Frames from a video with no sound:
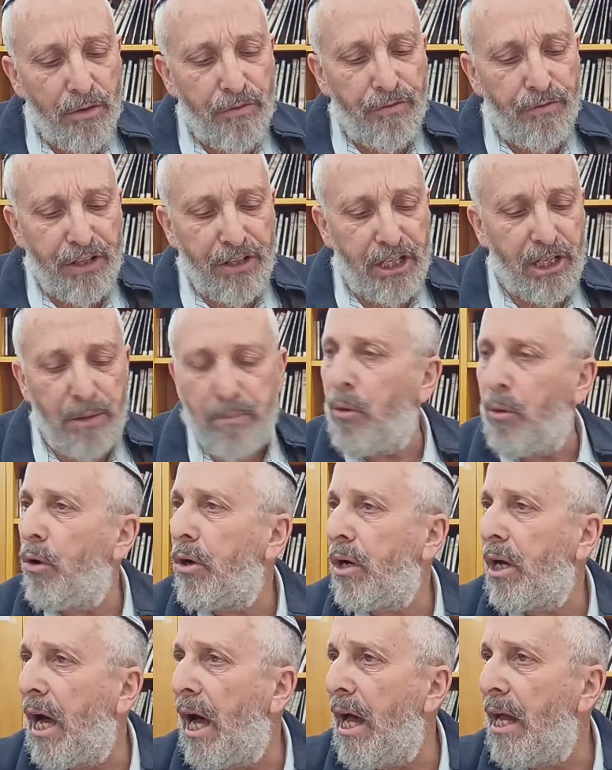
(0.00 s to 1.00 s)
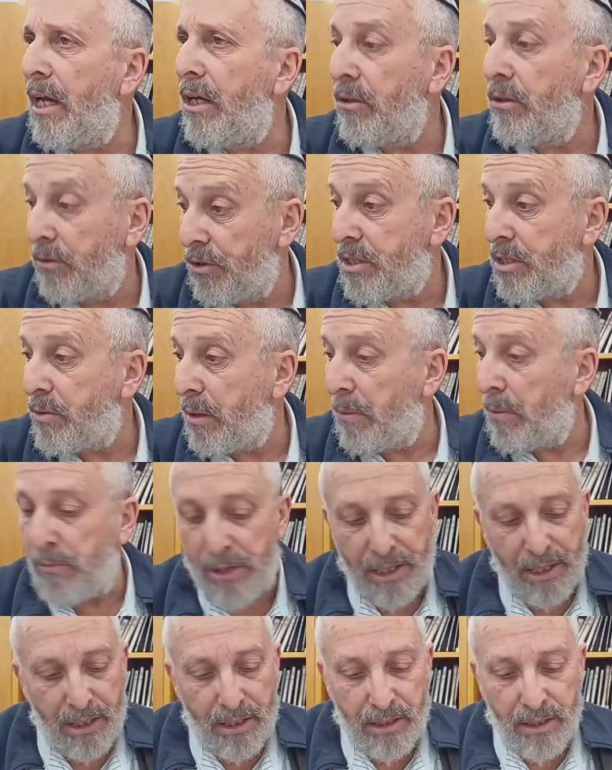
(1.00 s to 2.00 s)
V'gibor chayil. You see what I'm
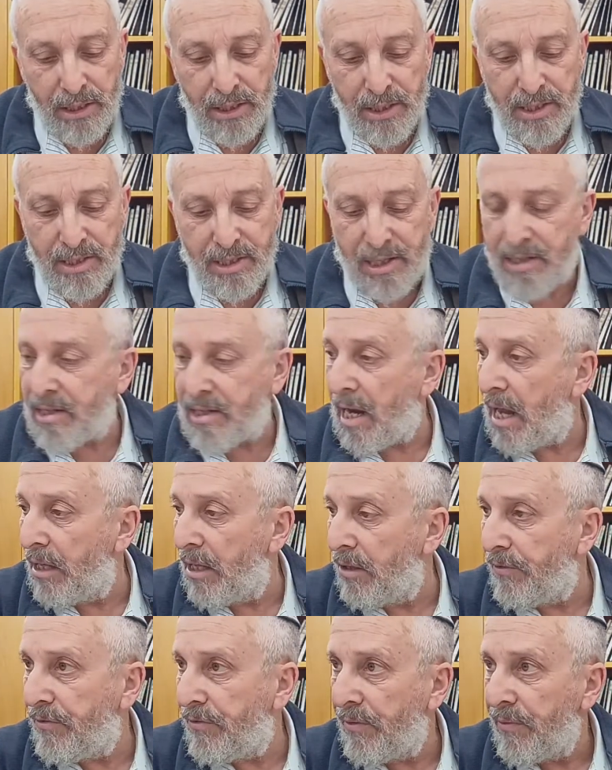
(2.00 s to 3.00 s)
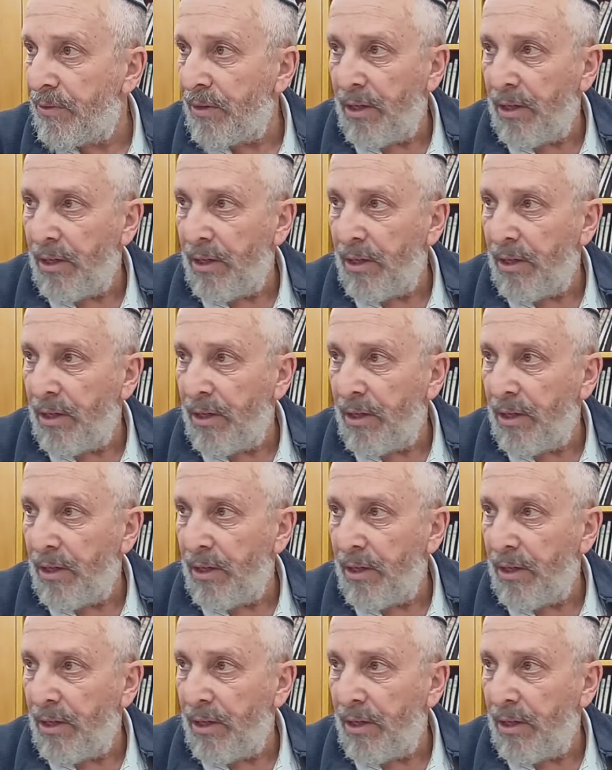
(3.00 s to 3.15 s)
reading? 6 Aleph.